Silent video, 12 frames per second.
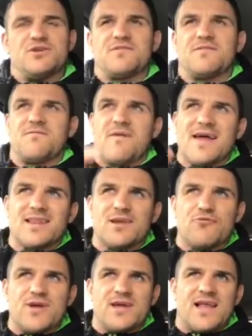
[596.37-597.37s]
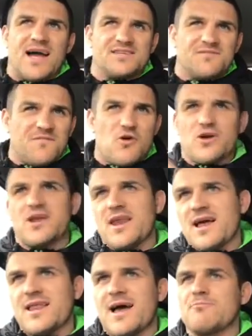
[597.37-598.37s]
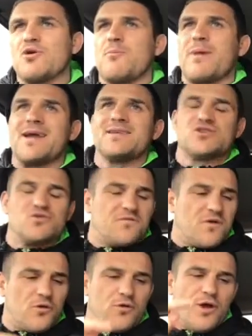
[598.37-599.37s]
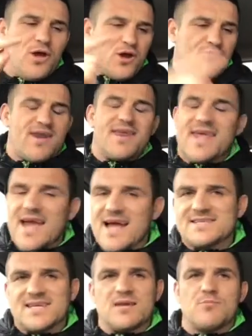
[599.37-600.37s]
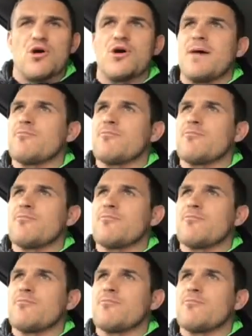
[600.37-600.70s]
you've finally realised, fucking hell, I'm not buying stuff on credit cards anymore,